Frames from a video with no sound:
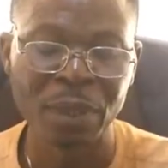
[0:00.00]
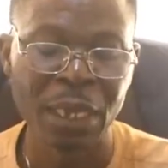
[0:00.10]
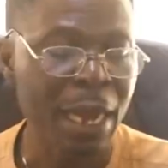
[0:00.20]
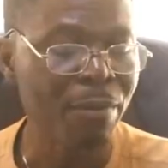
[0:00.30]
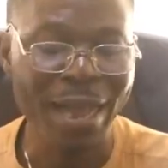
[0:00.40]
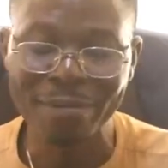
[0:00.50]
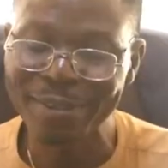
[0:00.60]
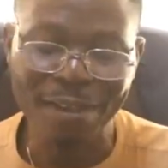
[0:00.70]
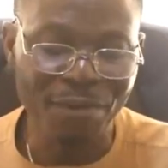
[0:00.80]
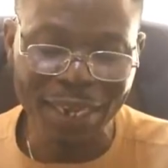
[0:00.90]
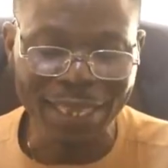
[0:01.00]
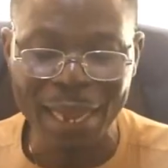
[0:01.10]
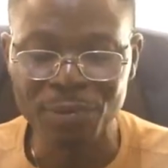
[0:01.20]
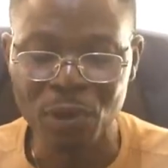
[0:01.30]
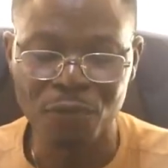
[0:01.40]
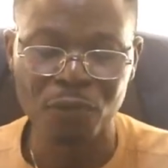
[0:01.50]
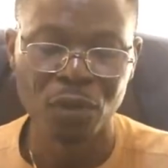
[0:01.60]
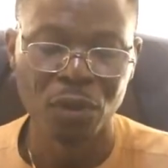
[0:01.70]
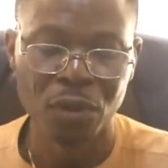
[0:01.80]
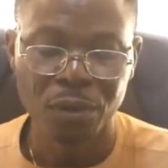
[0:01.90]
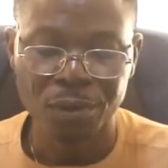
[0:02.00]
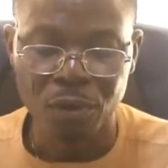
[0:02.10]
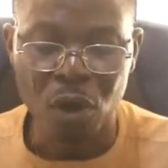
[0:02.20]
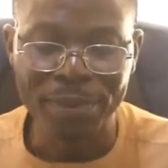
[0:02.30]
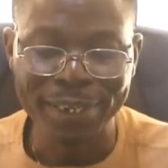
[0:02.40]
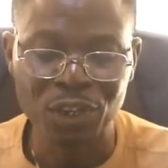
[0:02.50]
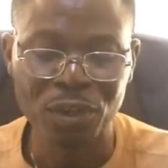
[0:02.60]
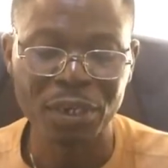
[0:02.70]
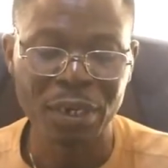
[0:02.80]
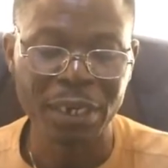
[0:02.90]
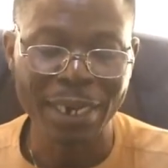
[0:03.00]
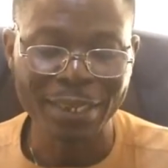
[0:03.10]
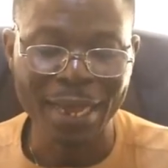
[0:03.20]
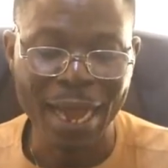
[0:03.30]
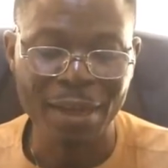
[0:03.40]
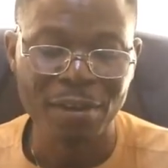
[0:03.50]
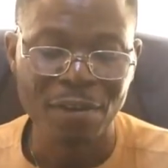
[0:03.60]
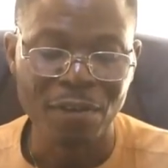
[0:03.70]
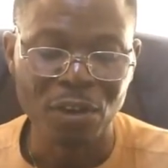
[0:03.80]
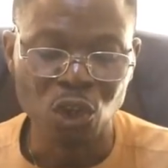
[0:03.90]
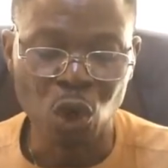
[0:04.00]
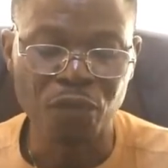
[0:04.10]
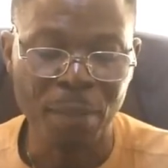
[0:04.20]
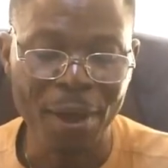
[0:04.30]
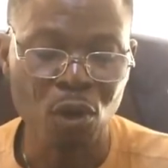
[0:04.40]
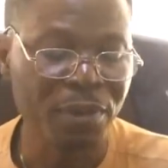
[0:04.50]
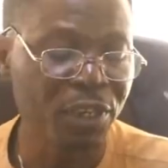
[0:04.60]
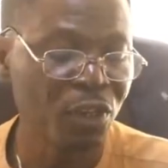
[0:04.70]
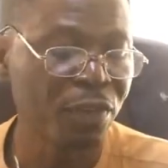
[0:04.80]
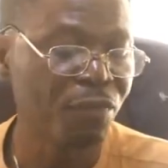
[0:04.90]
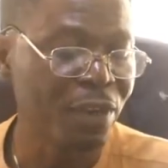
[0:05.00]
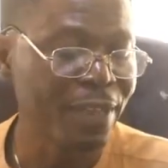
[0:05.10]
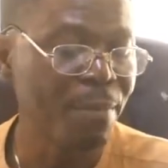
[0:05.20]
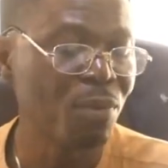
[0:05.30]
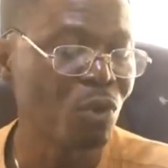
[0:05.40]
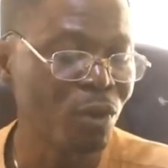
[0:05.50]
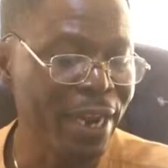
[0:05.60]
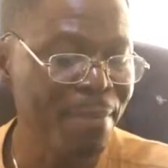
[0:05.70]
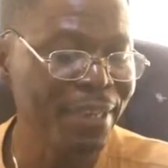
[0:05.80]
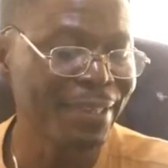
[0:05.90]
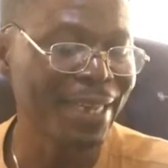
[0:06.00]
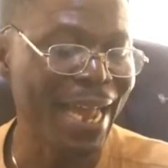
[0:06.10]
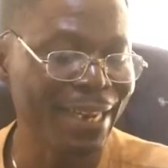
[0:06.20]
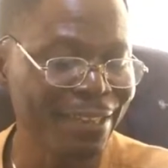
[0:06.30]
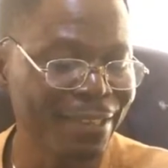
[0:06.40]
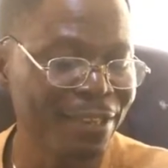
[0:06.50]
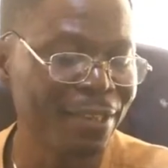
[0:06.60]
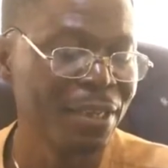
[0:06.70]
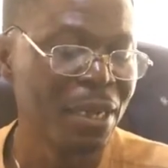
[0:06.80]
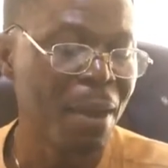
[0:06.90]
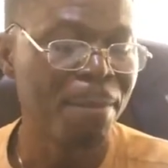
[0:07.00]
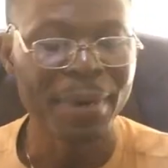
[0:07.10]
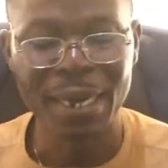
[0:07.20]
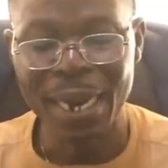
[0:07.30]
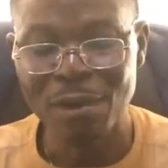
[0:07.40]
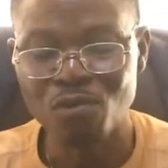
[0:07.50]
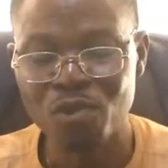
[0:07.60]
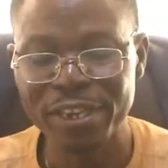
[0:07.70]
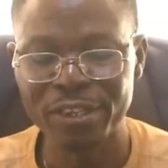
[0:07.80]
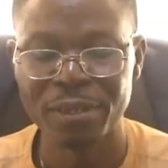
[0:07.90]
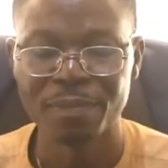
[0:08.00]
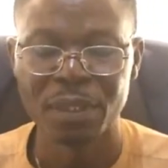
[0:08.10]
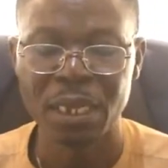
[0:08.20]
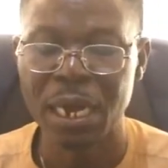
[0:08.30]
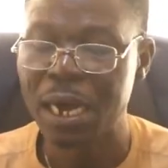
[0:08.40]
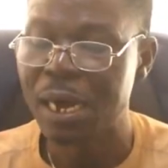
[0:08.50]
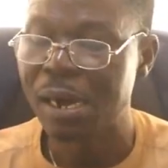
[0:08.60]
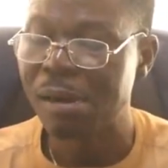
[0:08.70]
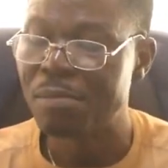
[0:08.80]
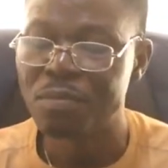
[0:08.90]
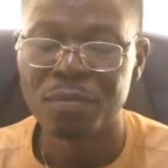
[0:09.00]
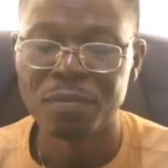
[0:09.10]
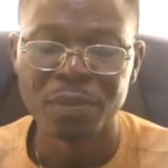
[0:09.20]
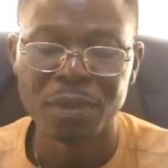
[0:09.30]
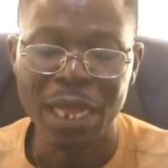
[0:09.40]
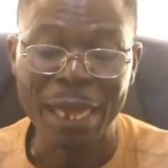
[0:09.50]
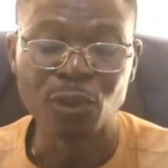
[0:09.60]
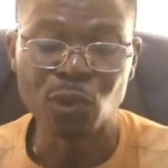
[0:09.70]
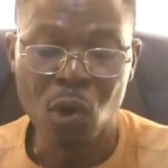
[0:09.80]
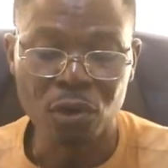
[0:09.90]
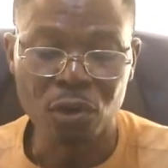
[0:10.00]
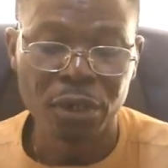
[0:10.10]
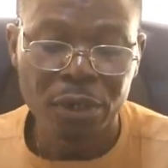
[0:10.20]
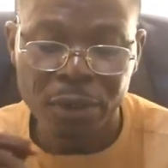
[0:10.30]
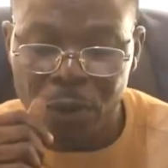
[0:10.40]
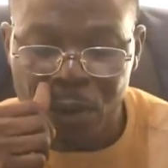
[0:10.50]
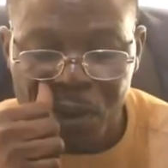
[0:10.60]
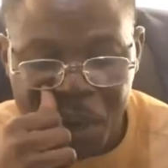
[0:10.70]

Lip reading: And we have several types of communication that are non-verbal communication. For example, chronemics, kinesics, paralanguage, and so on. So